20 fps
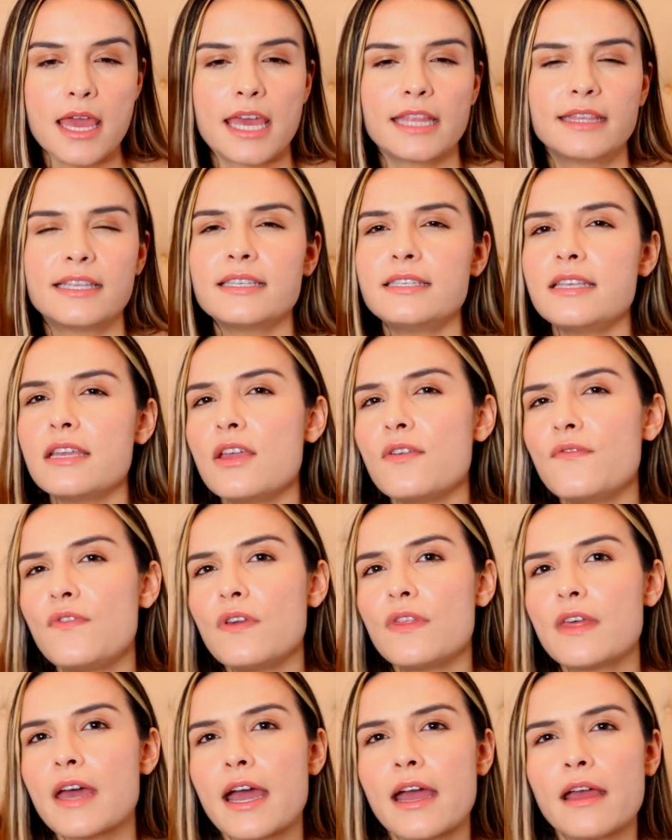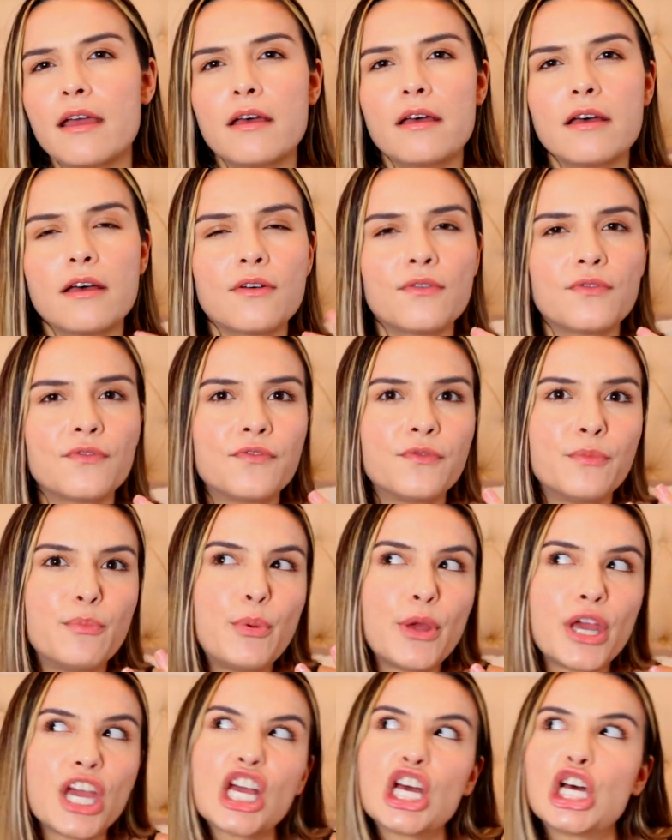It doesn't give you that
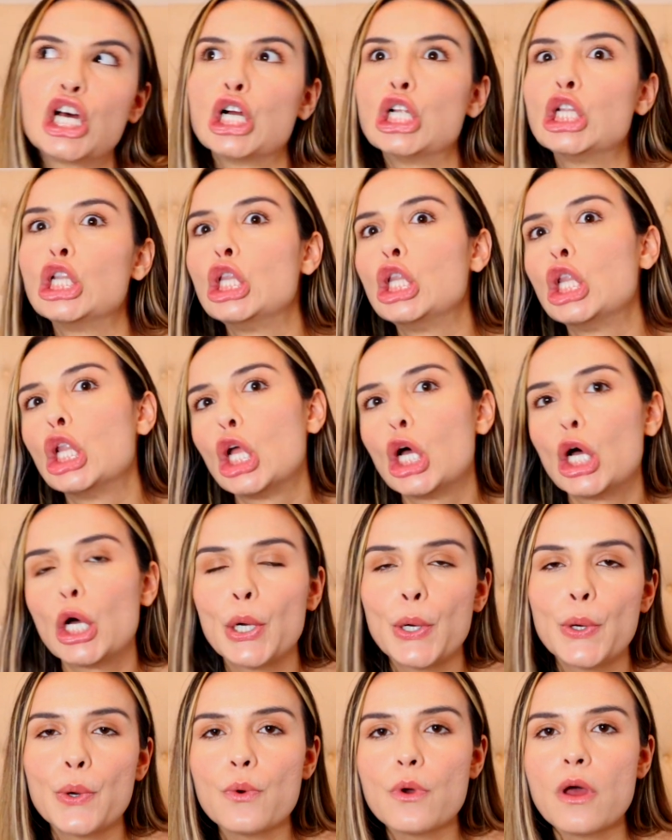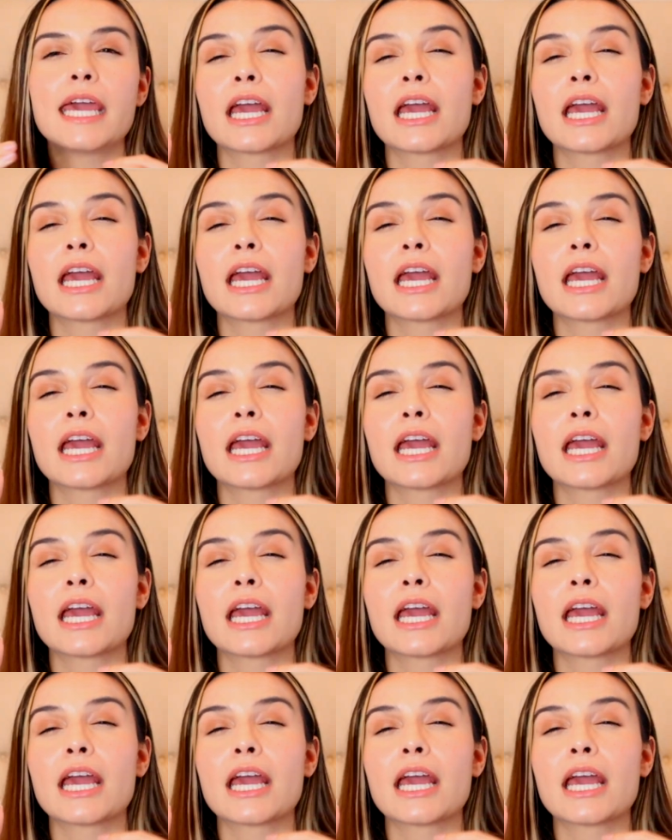big glow.